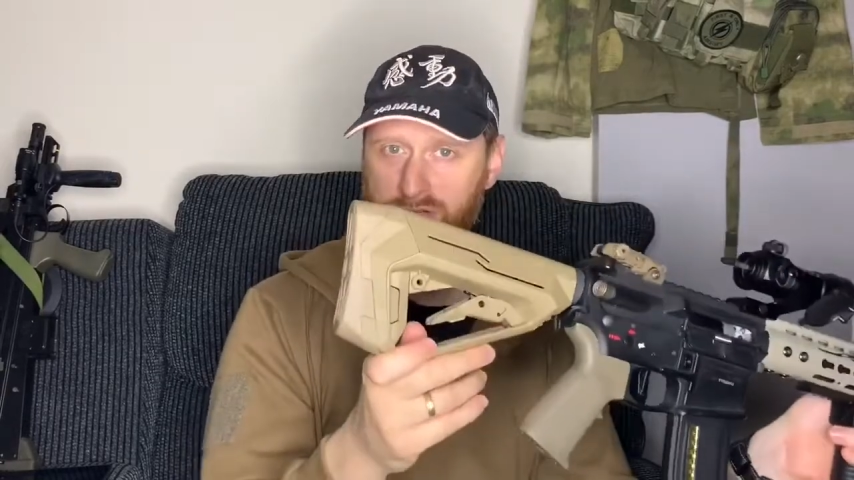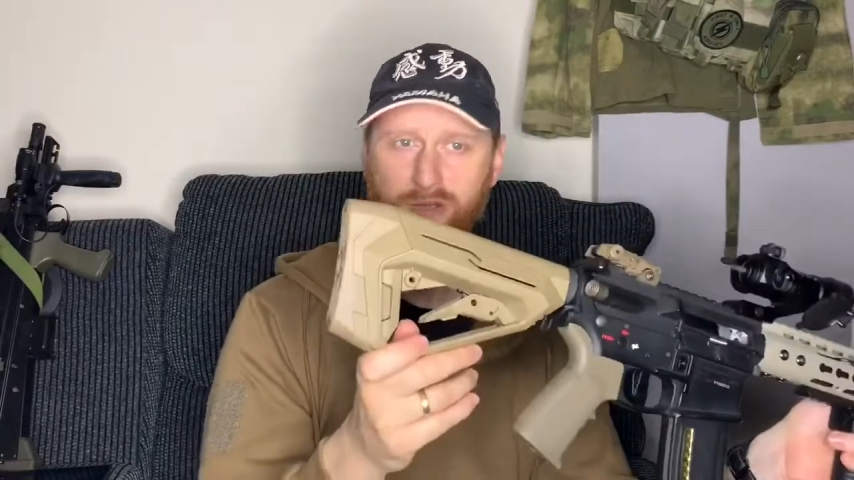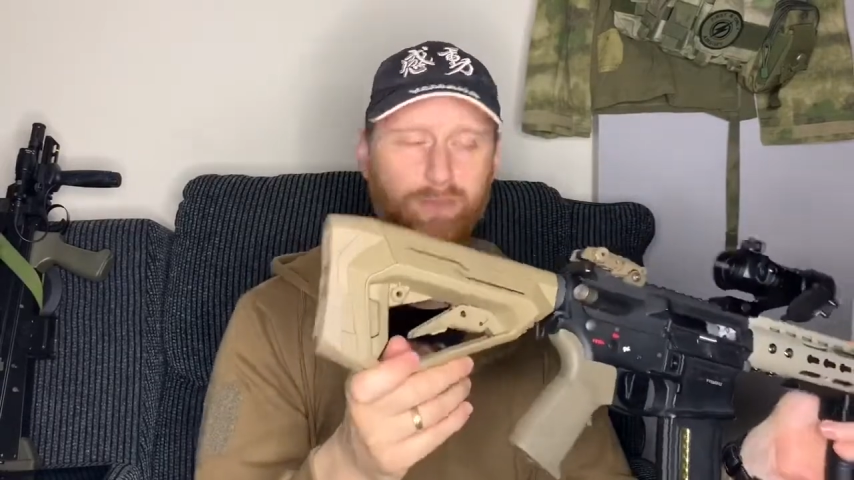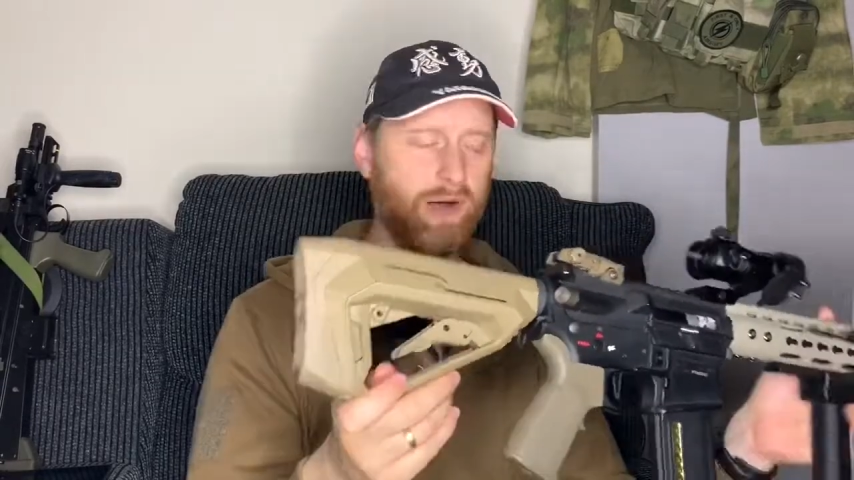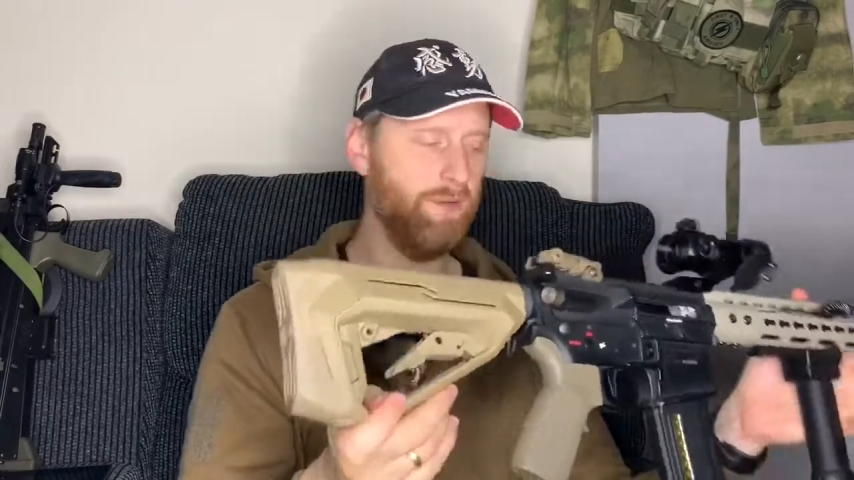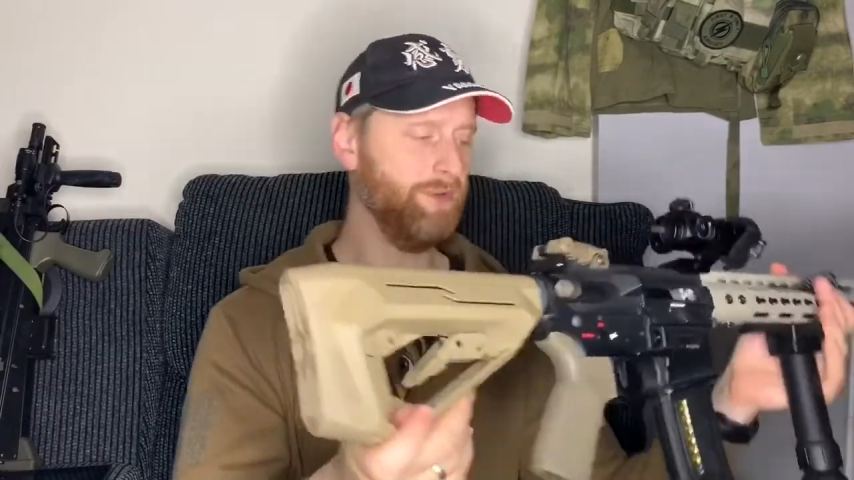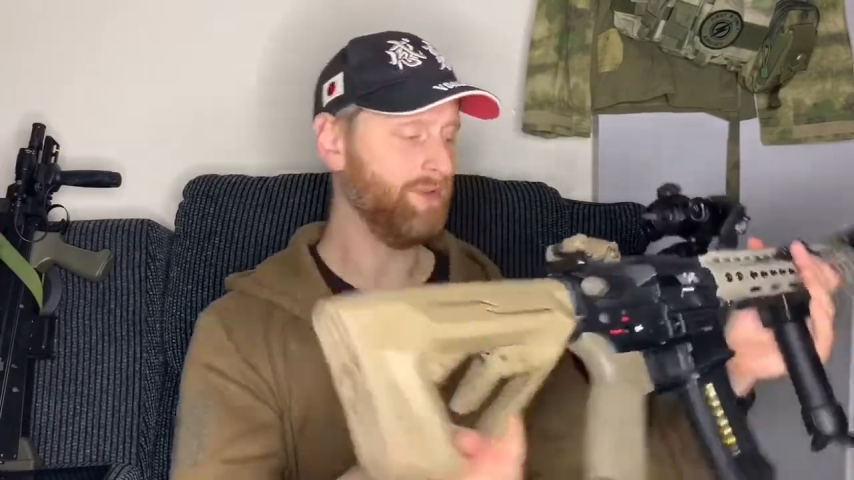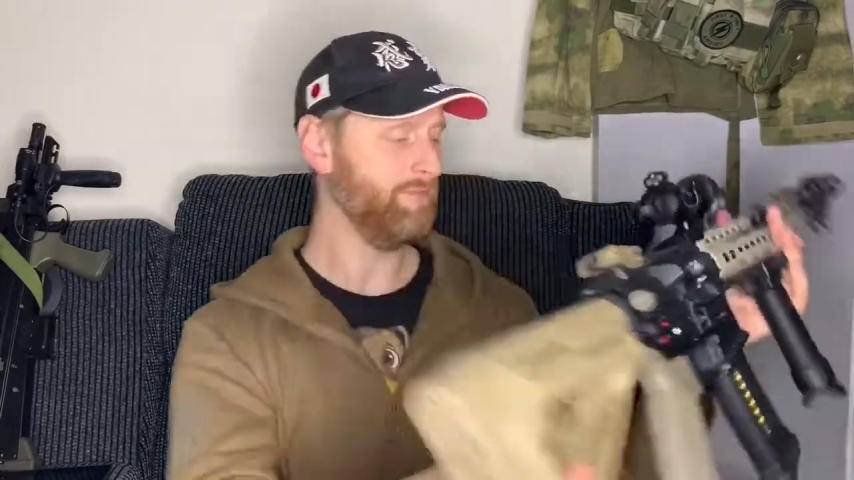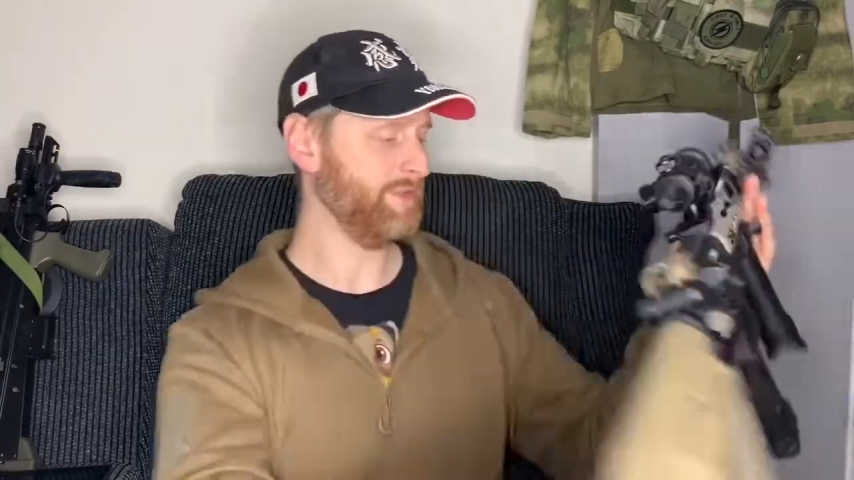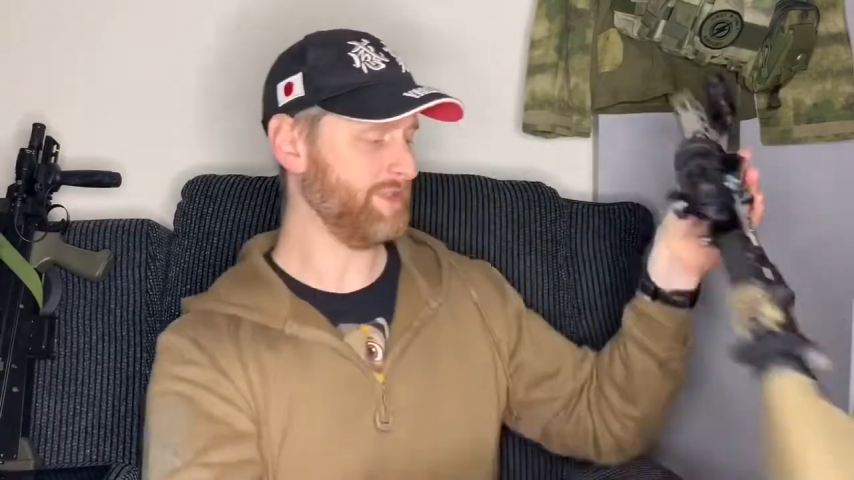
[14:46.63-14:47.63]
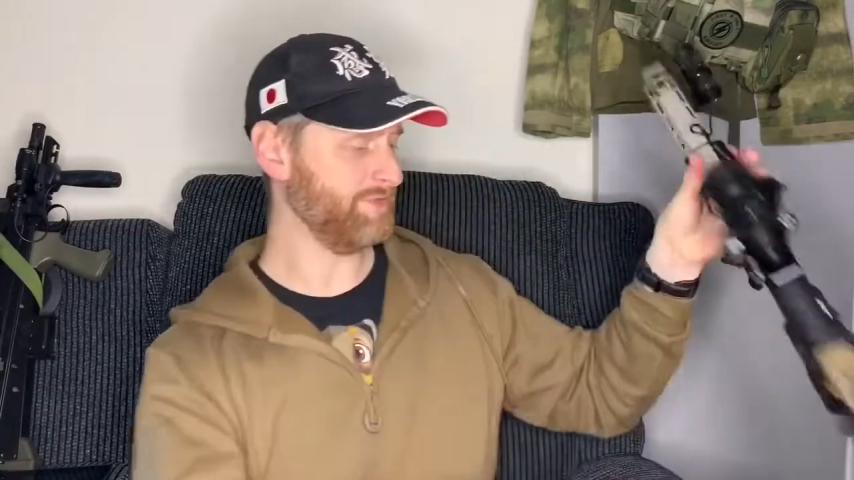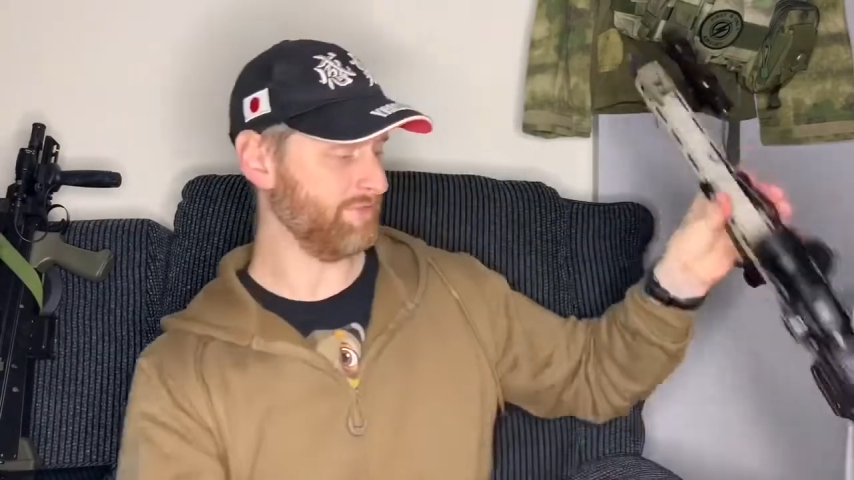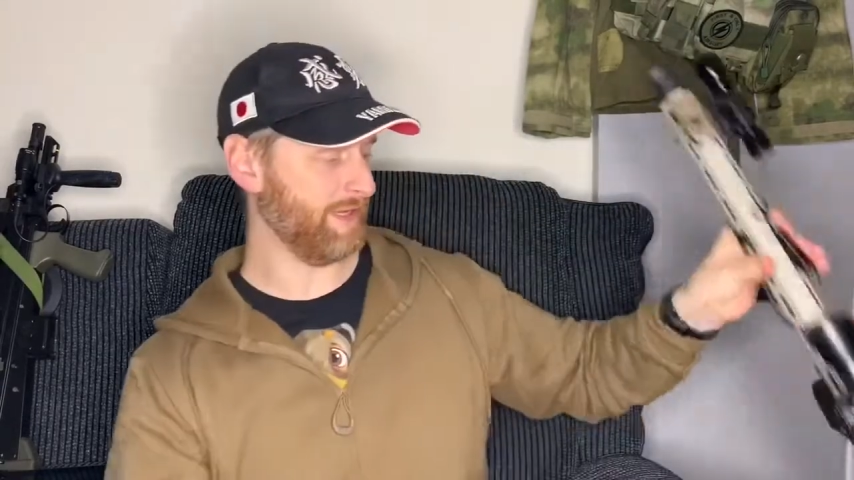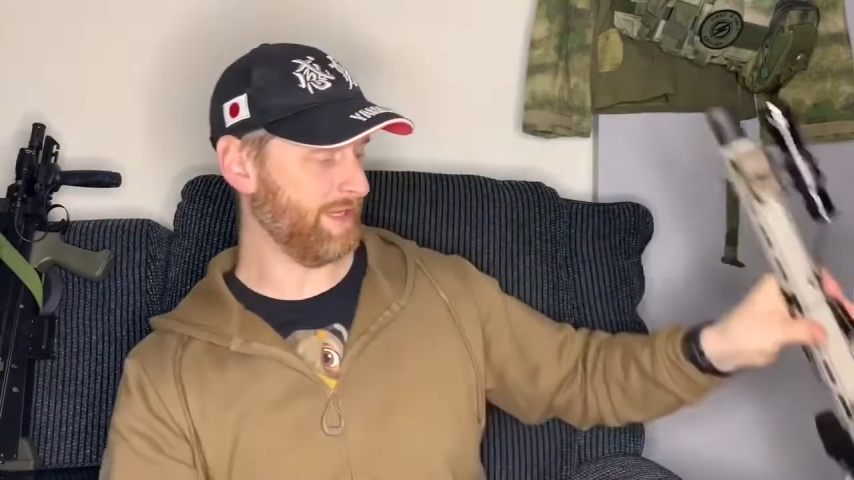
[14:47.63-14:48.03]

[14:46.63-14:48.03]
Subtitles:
compartment, which is really